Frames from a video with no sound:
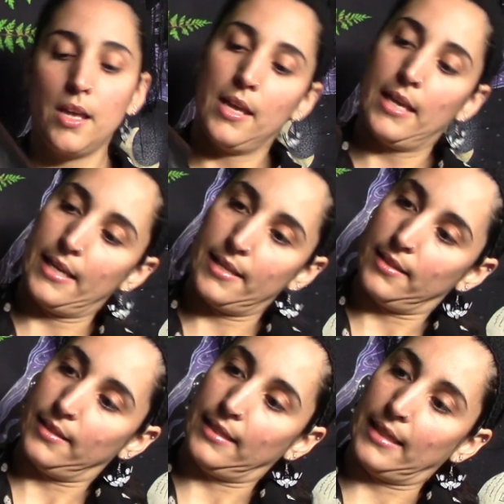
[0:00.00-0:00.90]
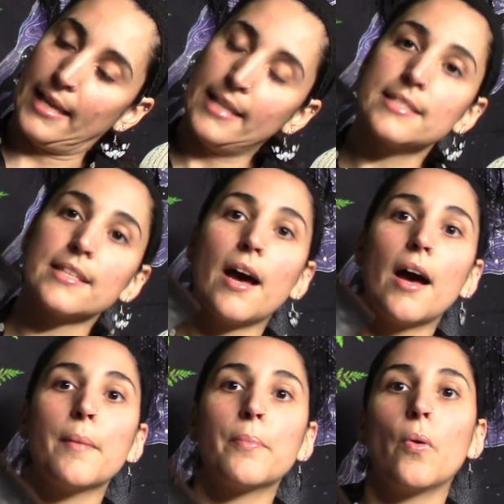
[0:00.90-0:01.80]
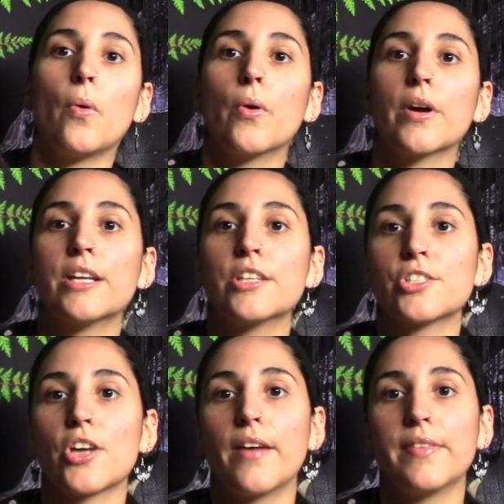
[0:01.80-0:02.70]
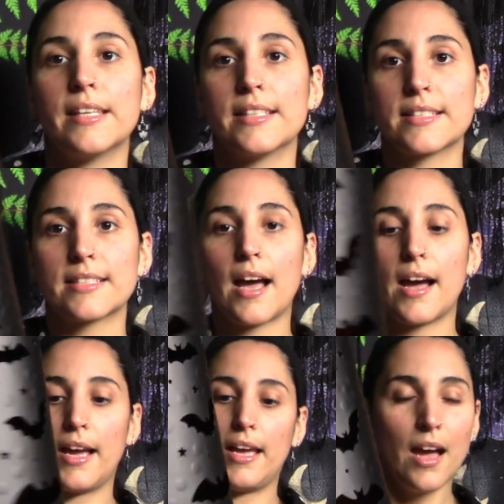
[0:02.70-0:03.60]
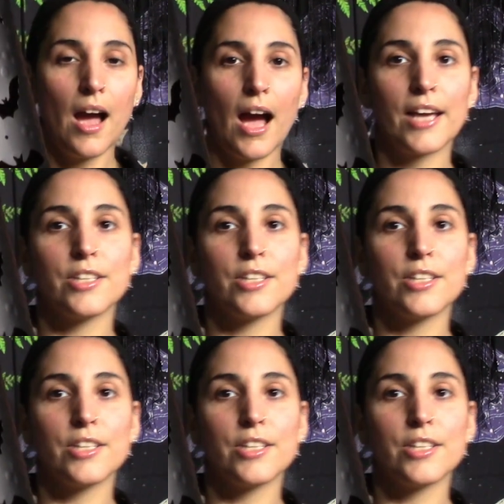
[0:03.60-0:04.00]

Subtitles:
It lights up orange on the inside. I